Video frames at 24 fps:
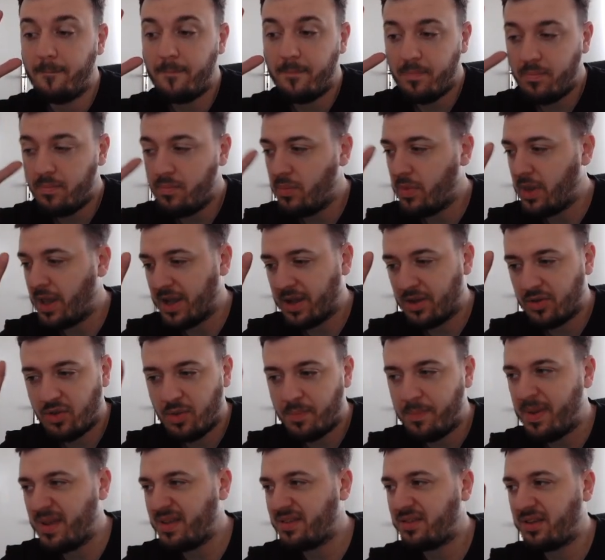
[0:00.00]
like the
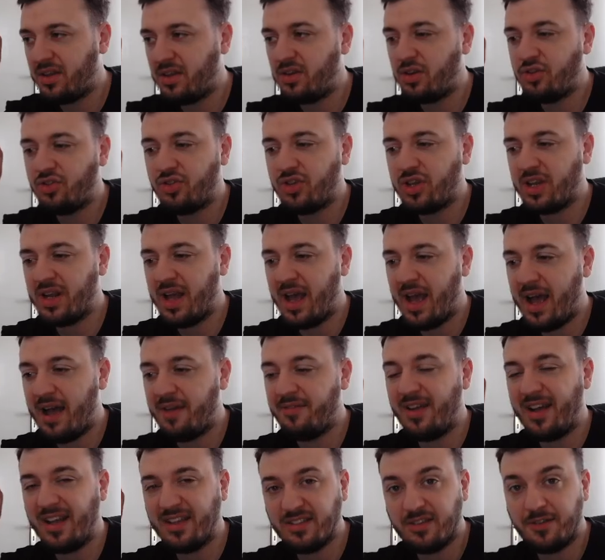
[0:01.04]
best gear that you can
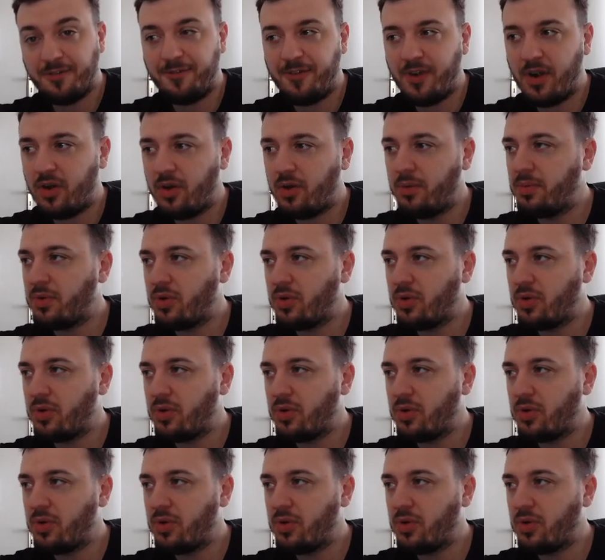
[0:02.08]
have as a feral,